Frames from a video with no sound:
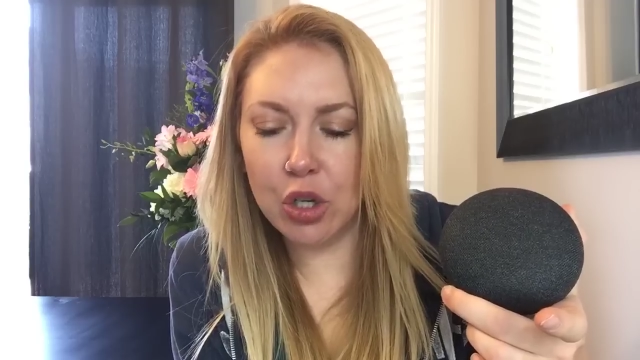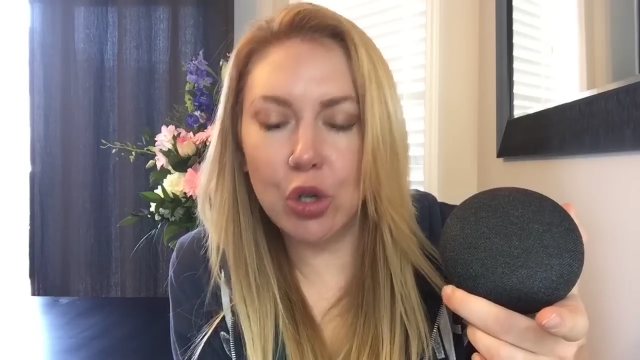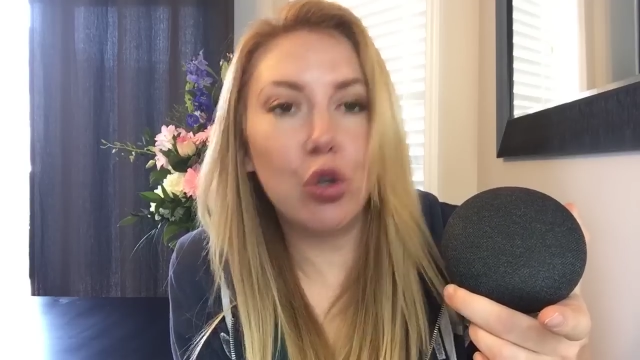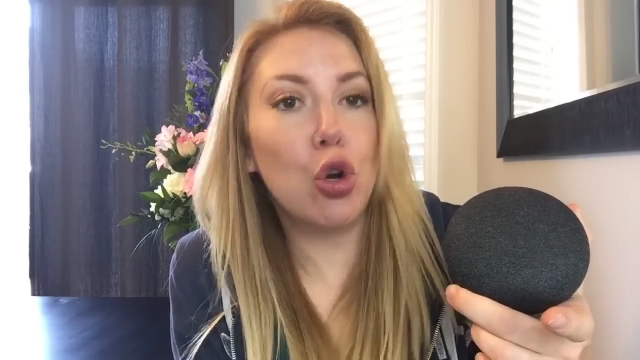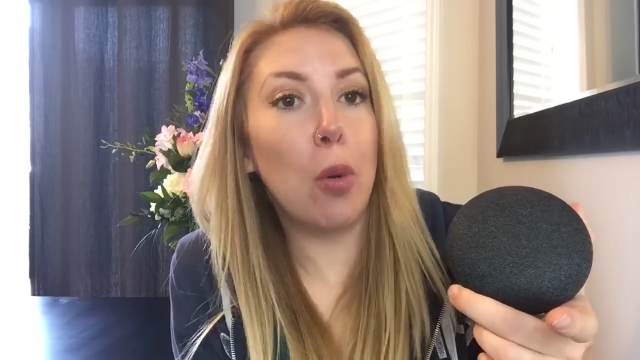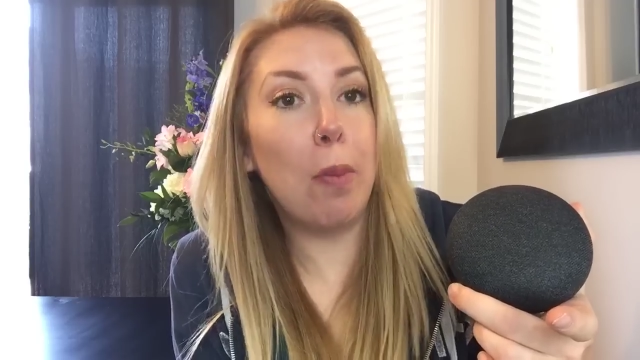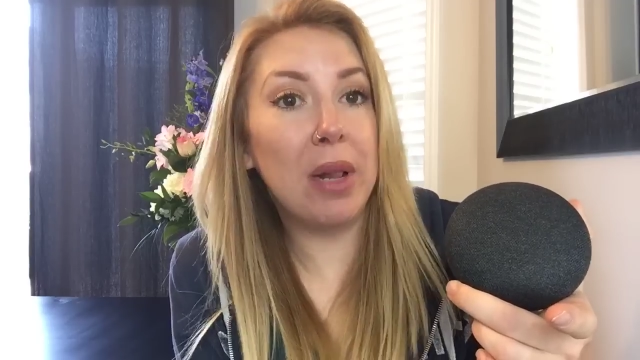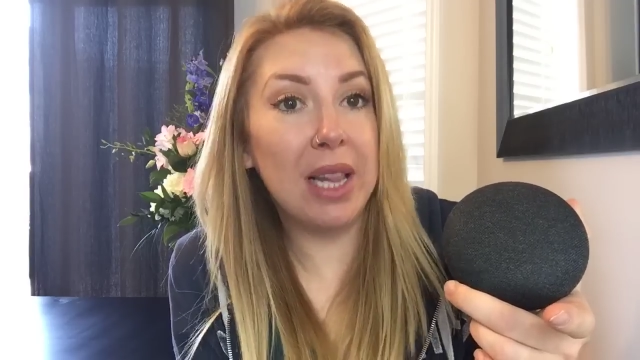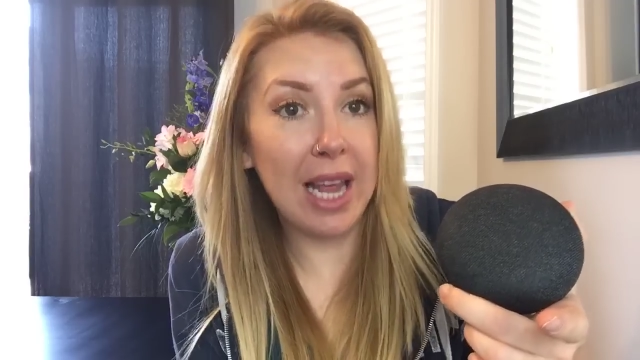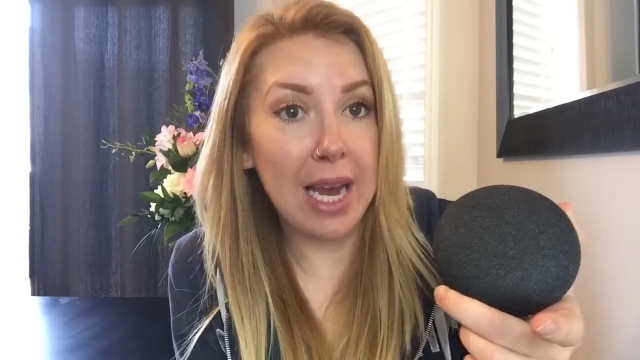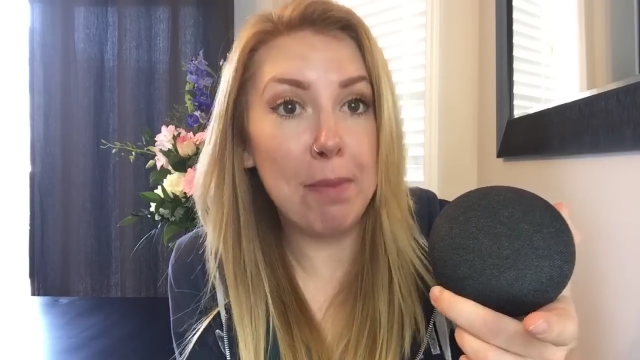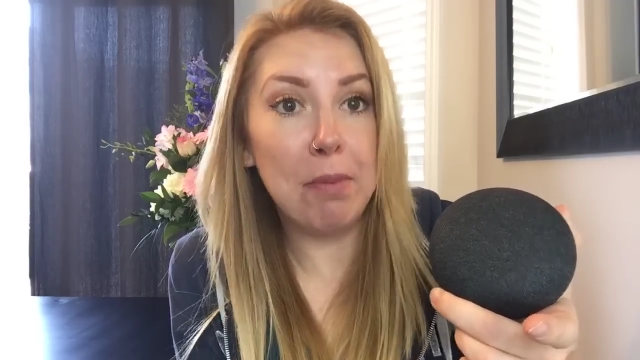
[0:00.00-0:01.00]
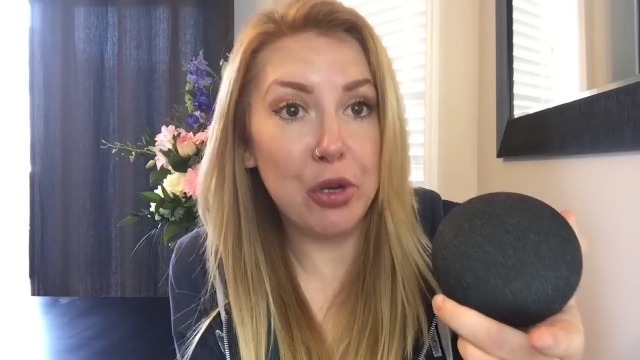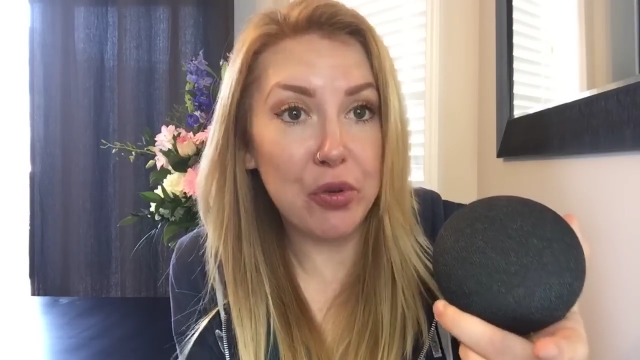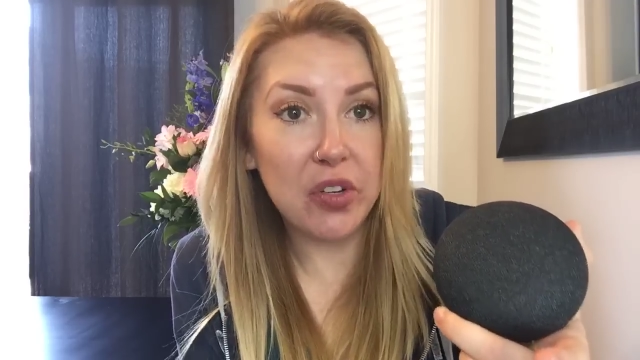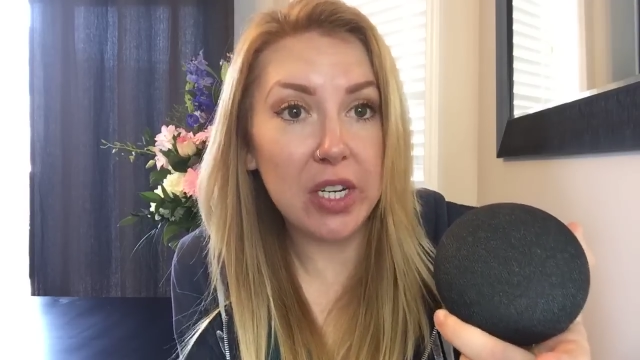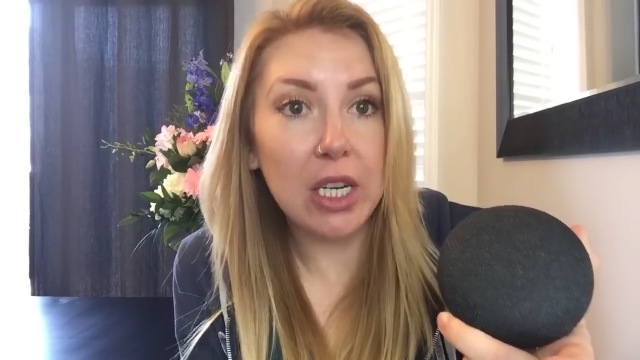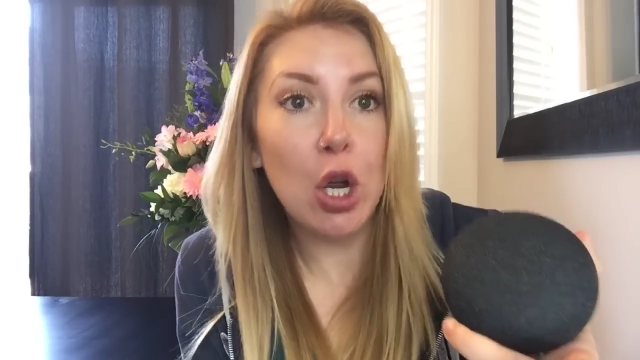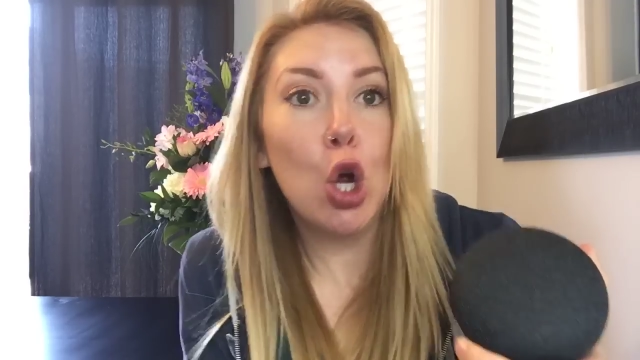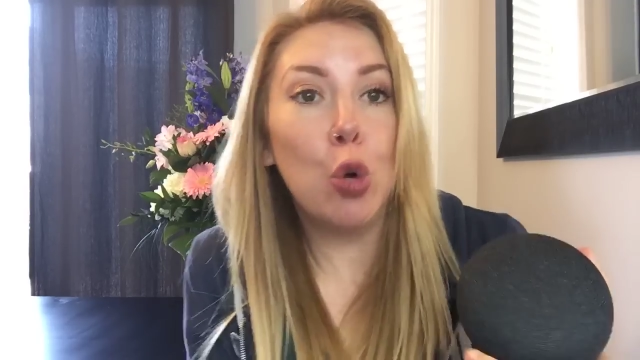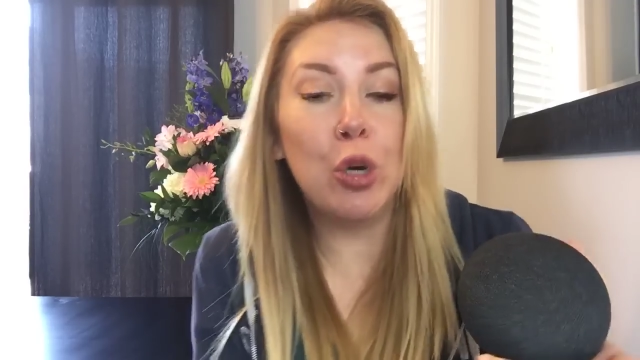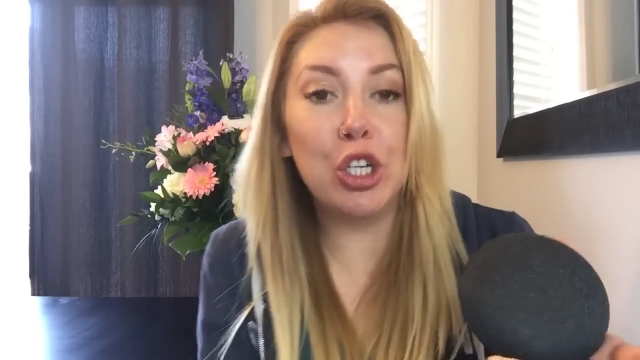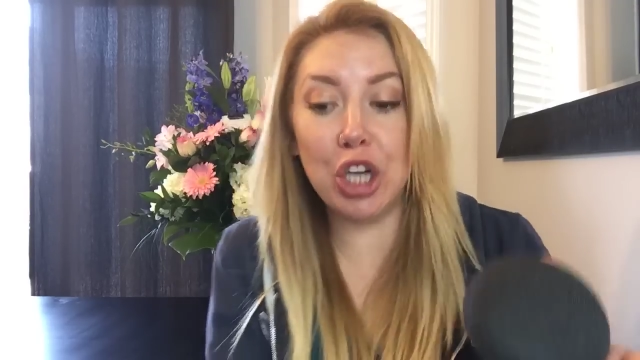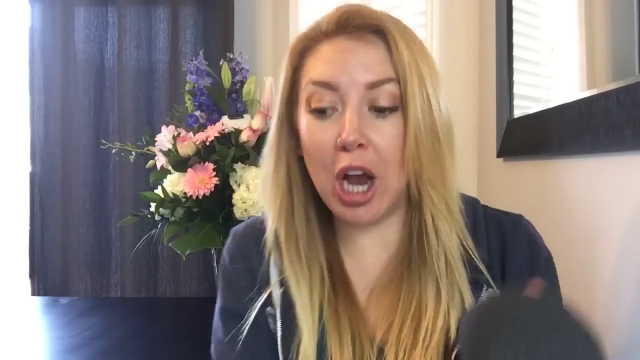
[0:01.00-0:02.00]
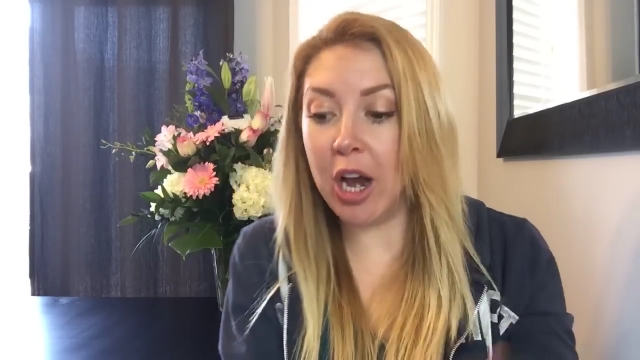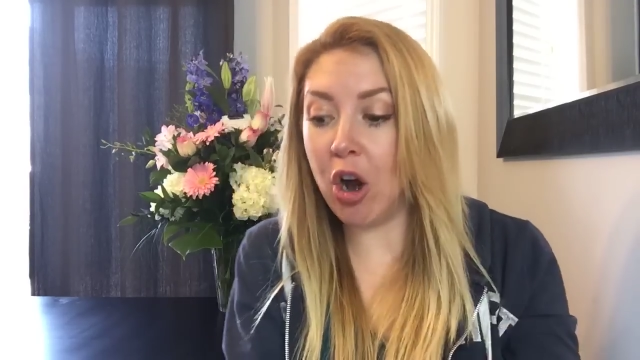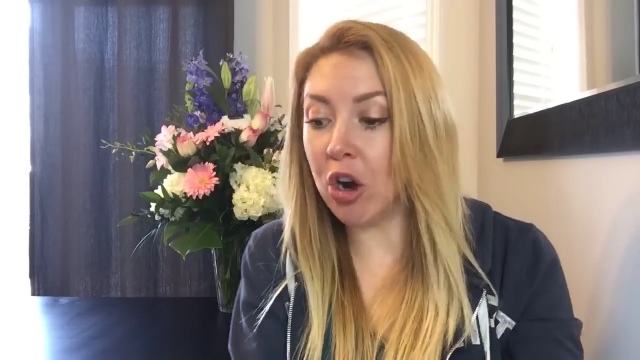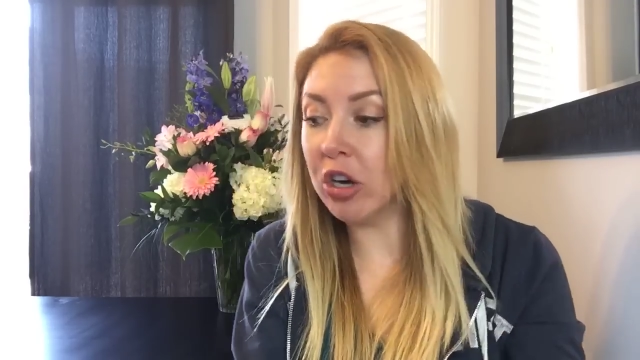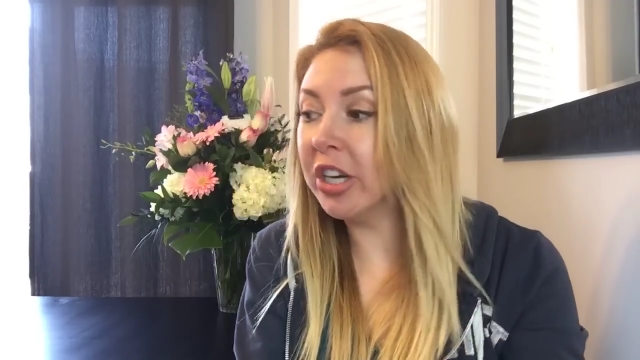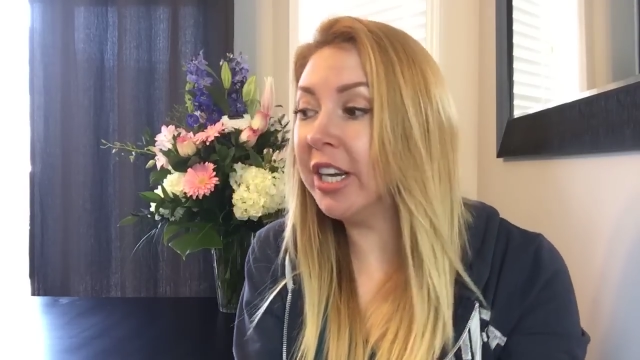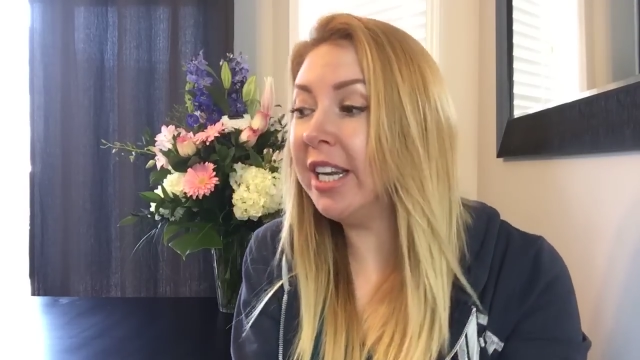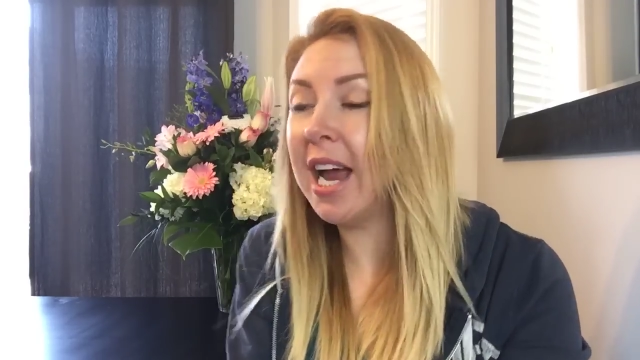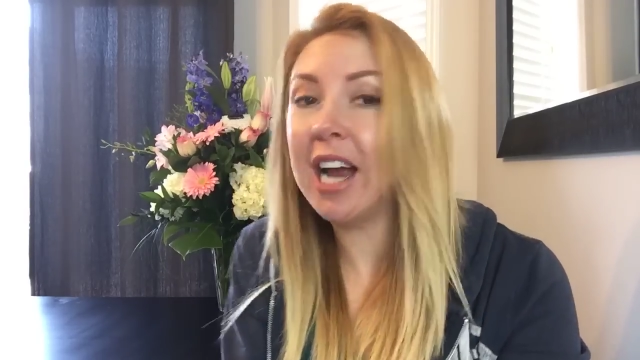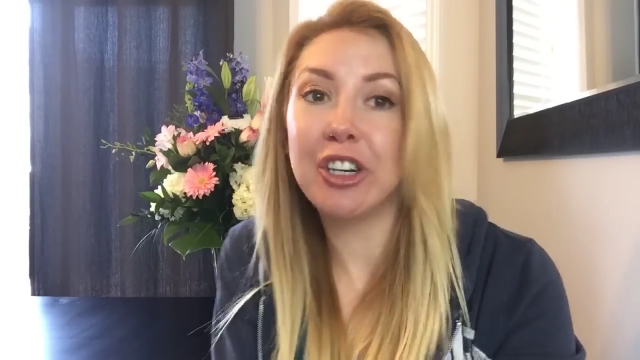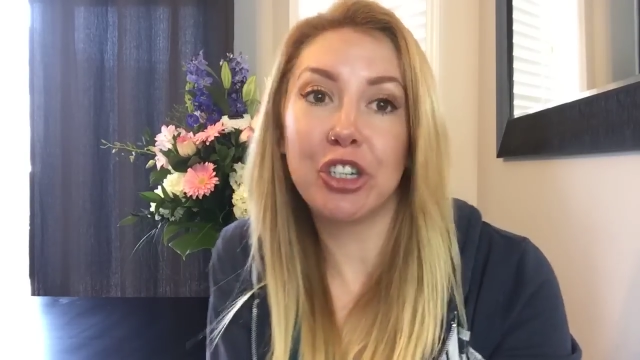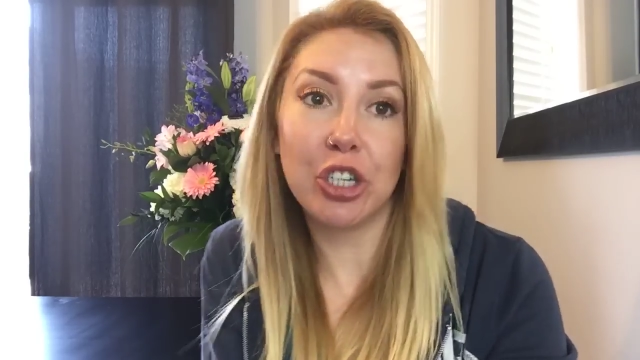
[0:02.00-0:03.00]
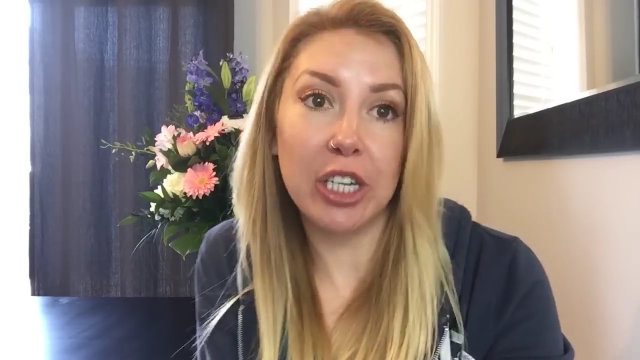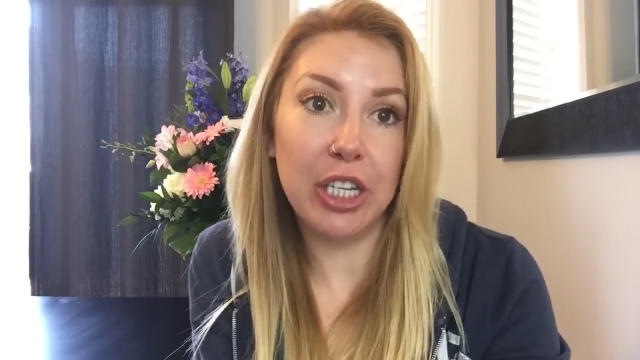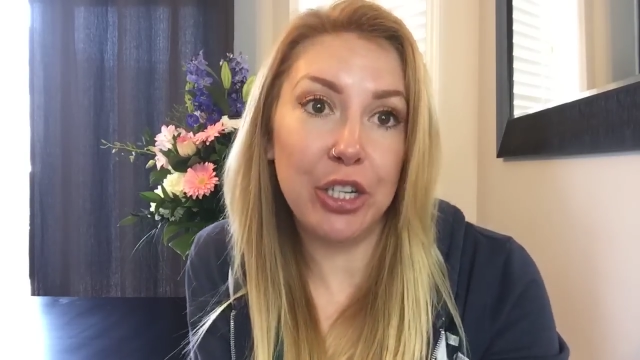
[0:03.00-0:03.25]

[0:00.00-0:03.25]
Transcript: Google Play Music, which I already actually